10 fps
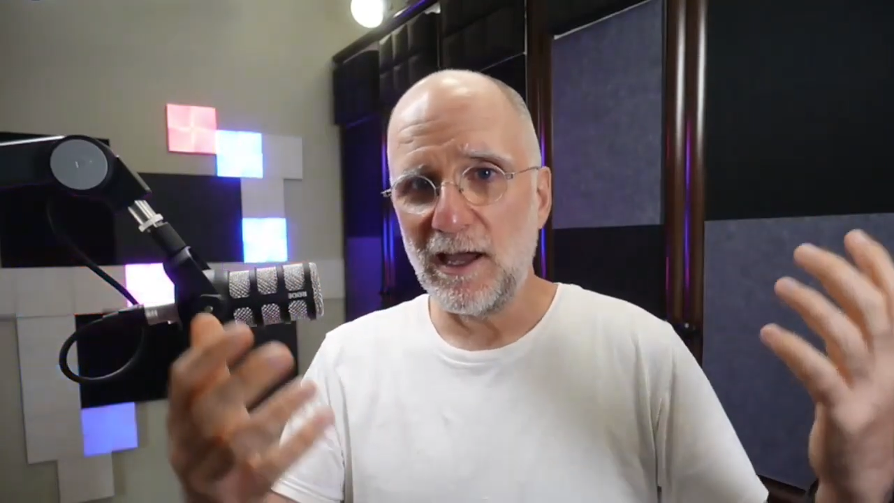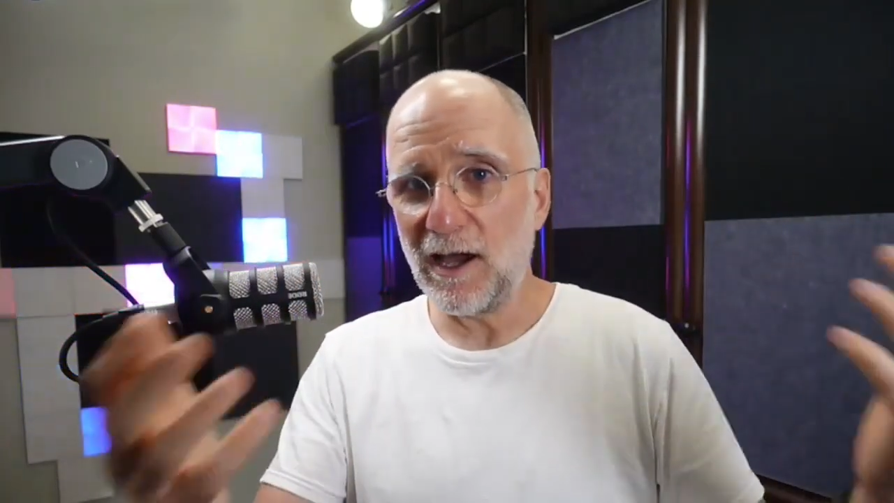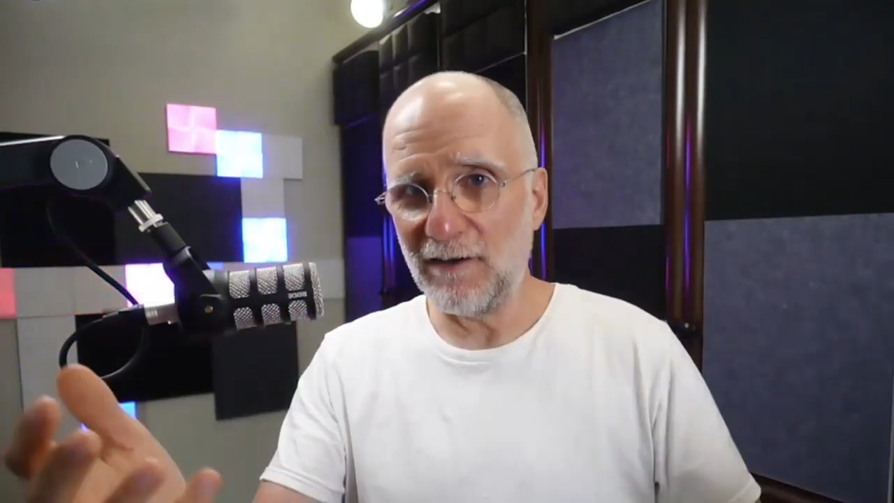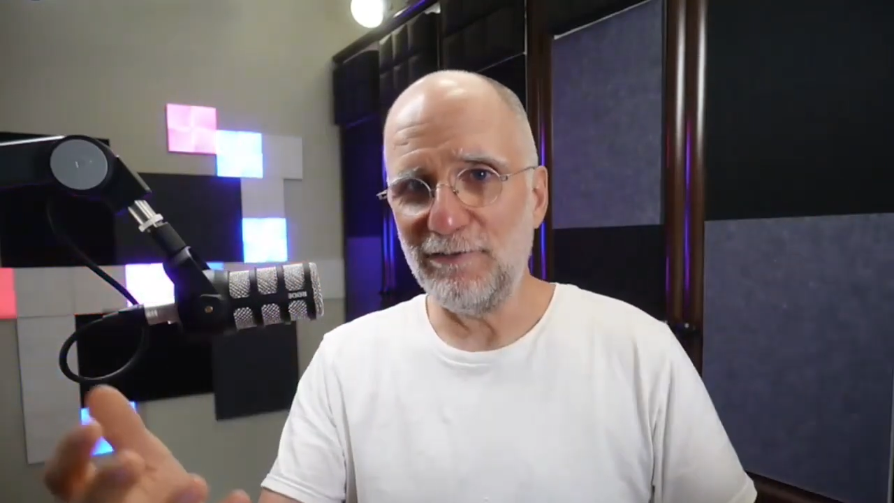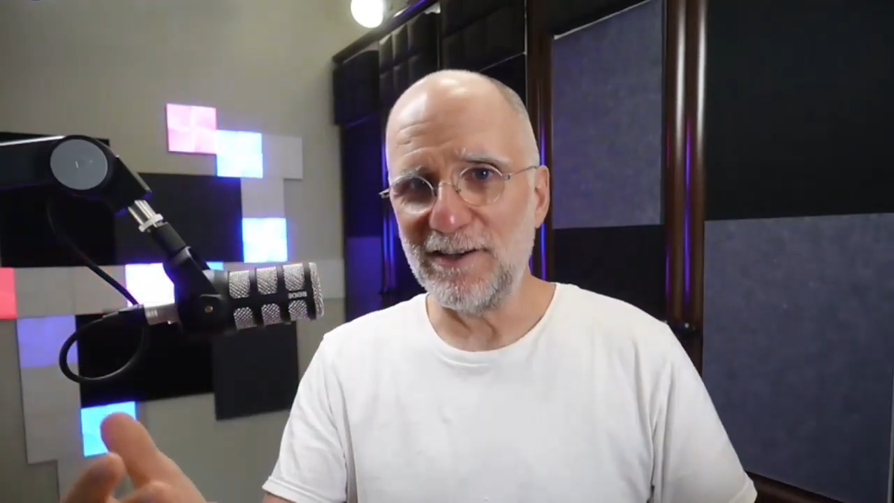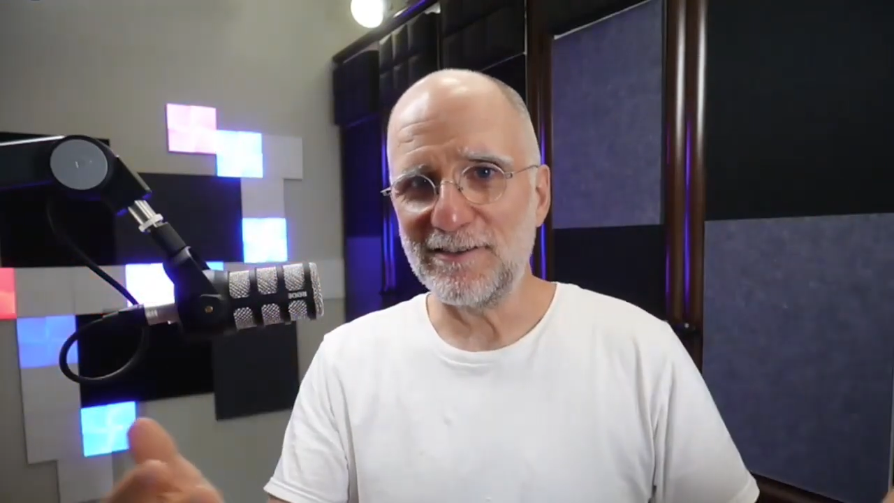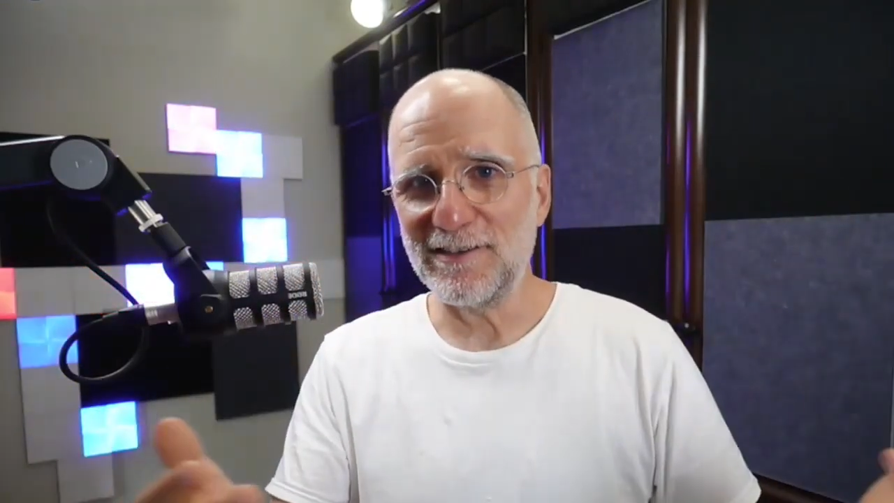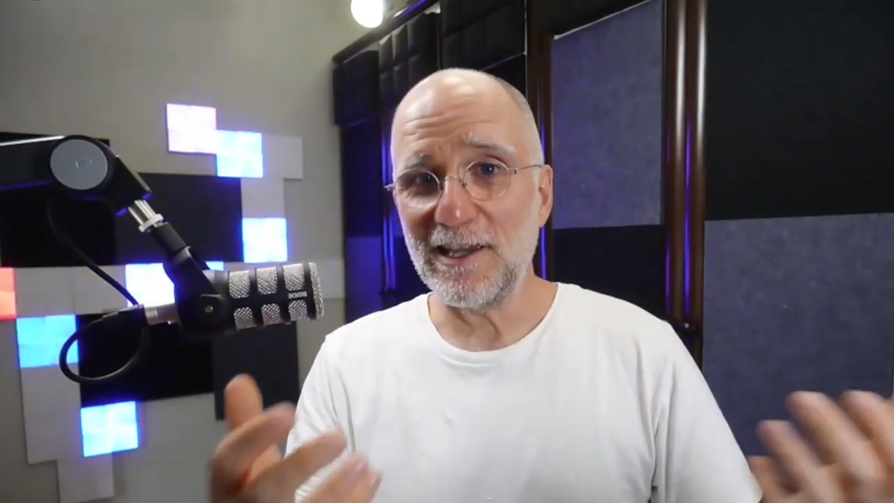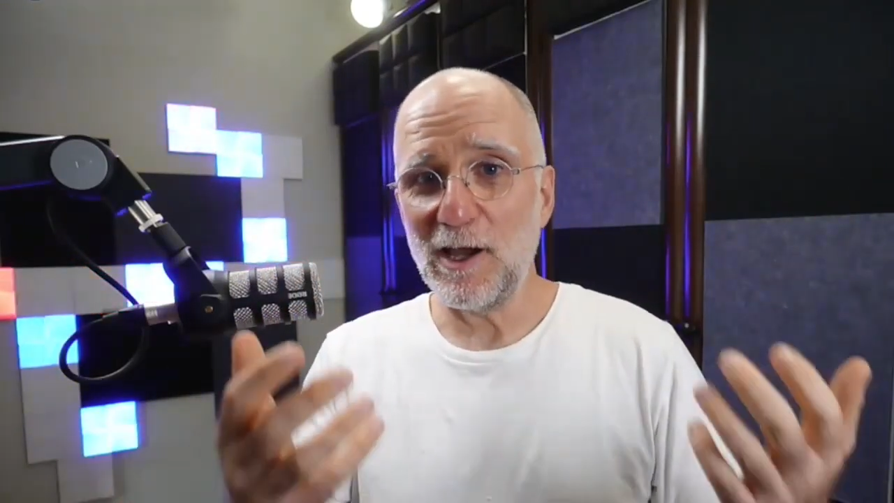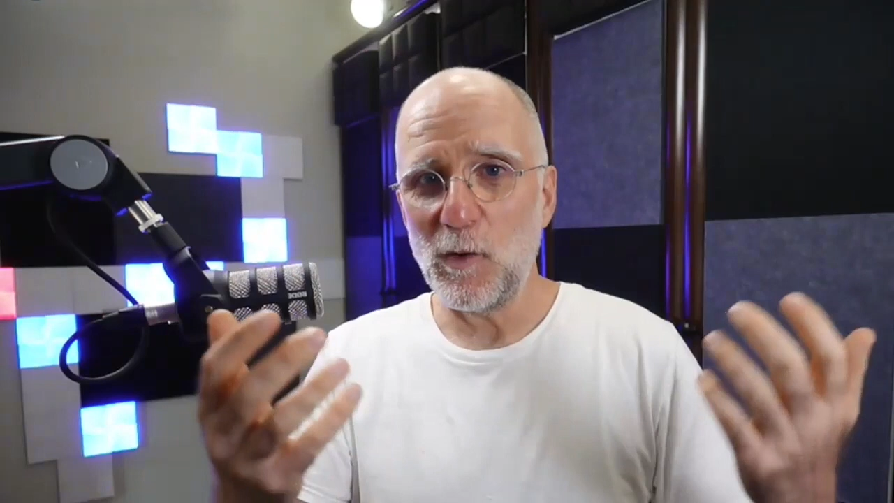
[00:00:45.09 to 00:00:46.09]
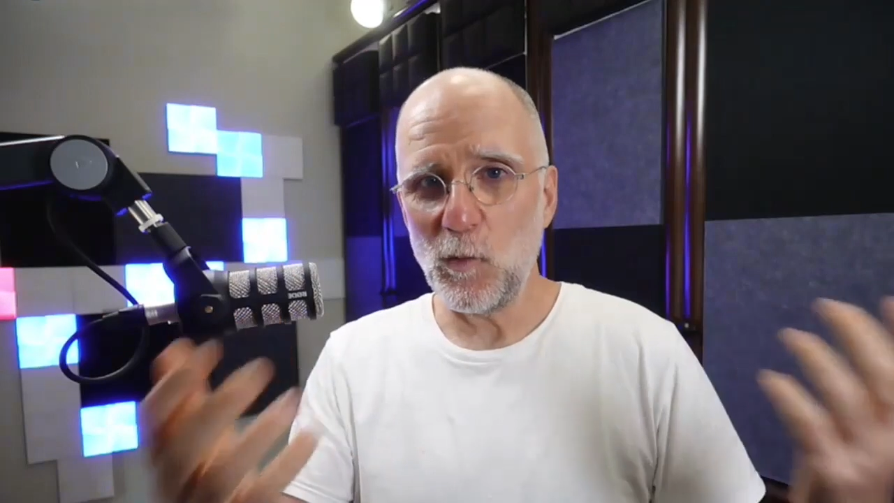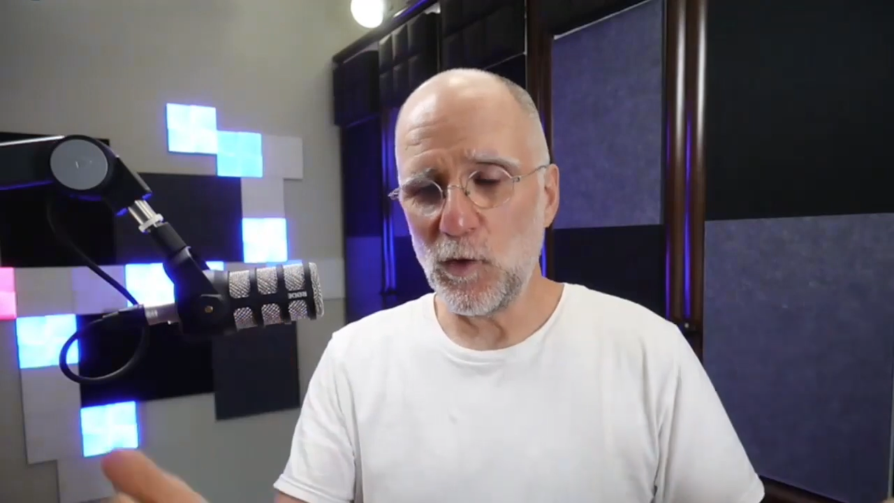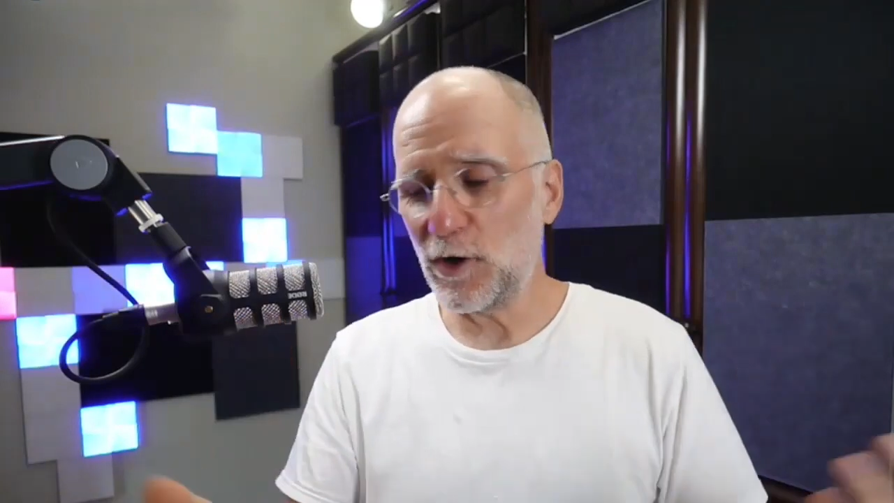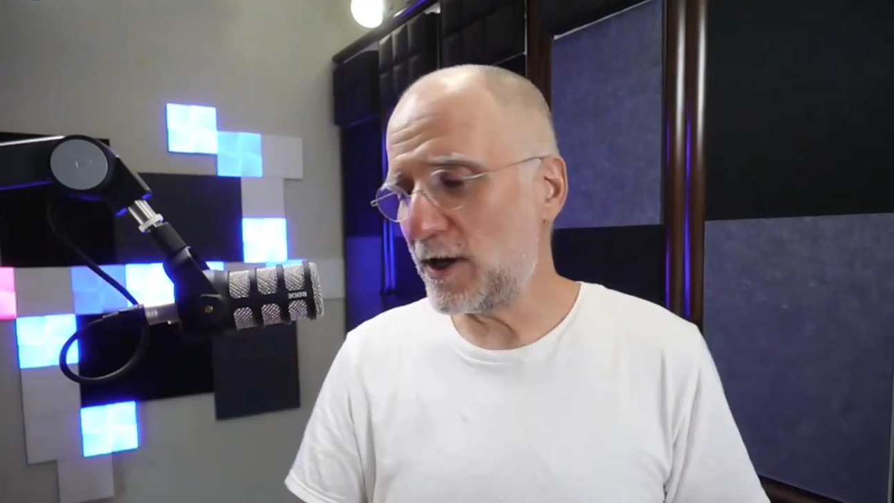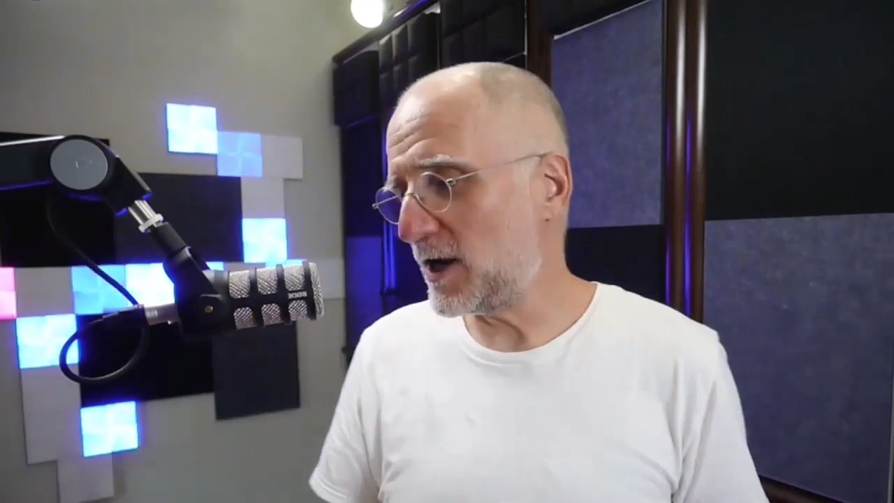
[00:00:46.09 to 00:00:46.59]
obviously,
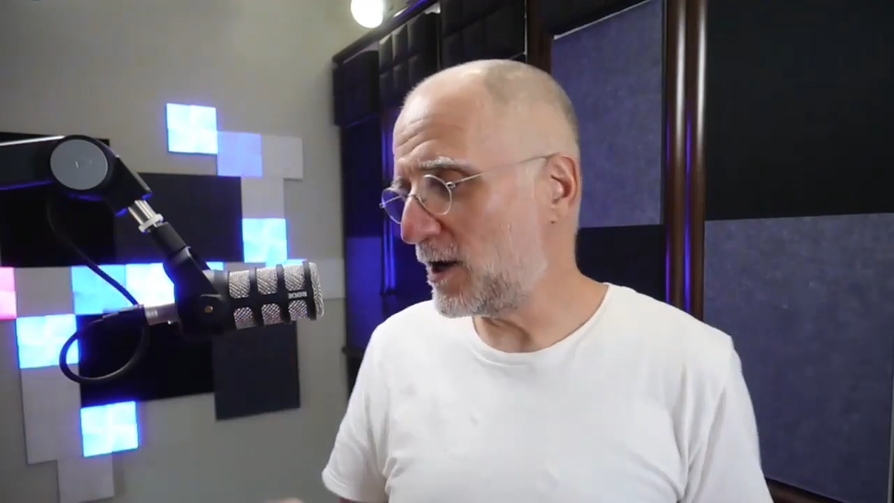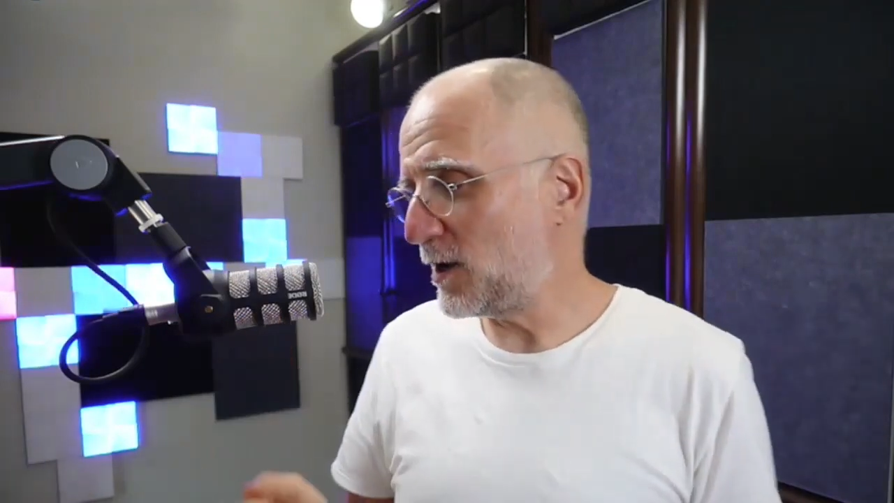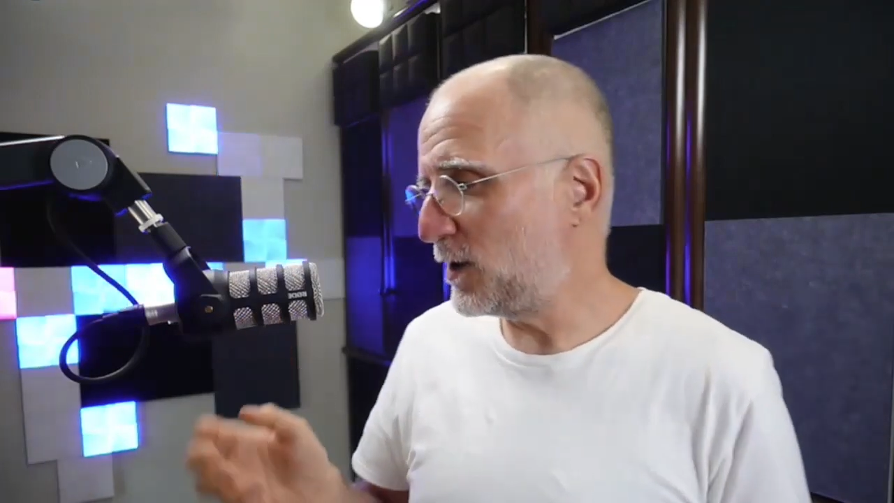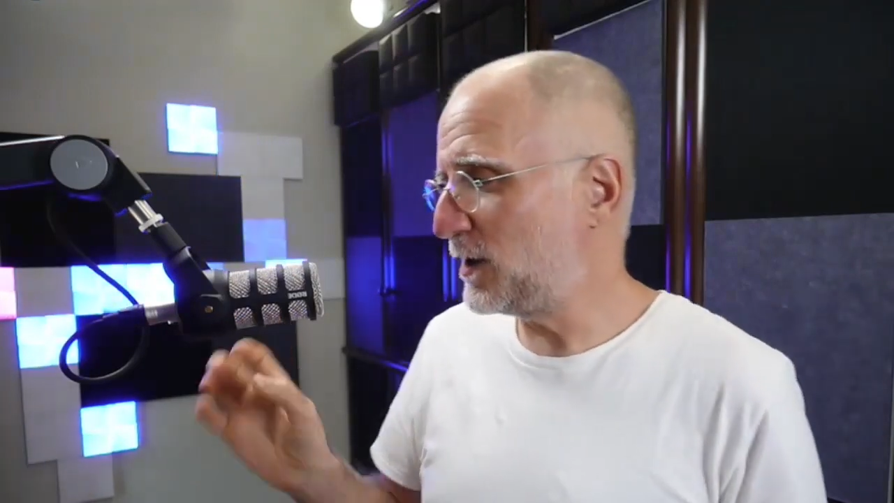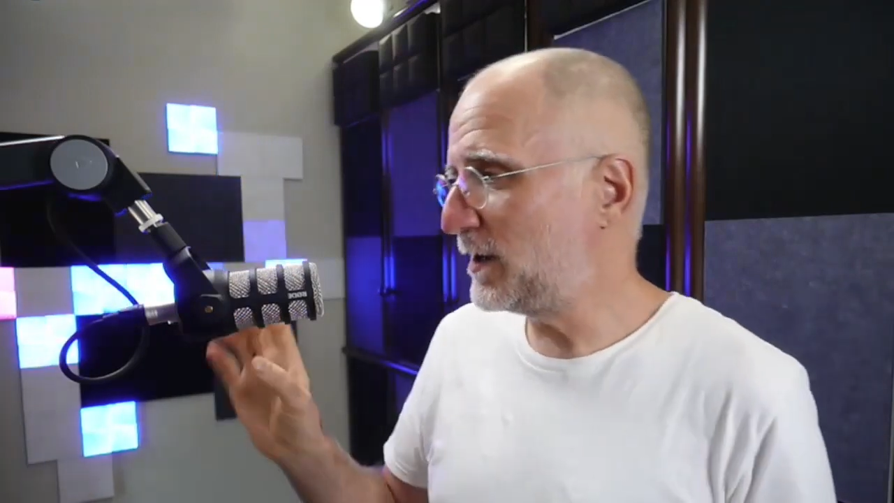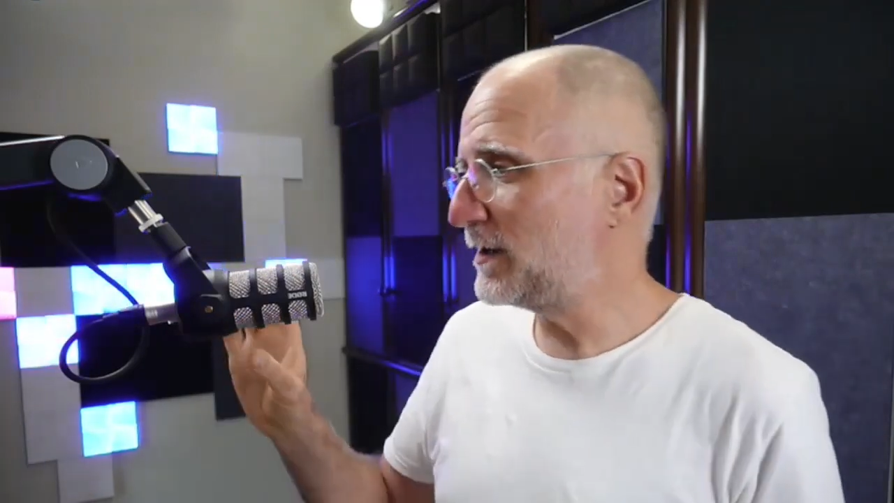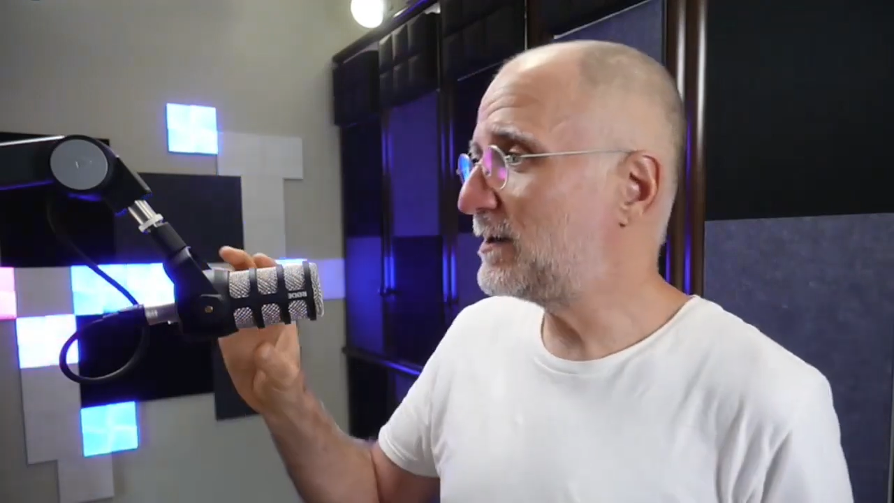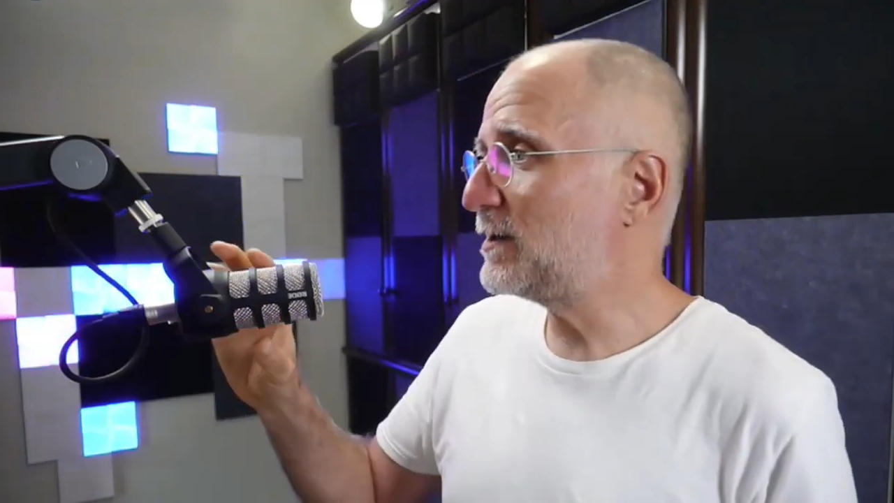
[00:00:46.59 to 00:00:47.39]
working on,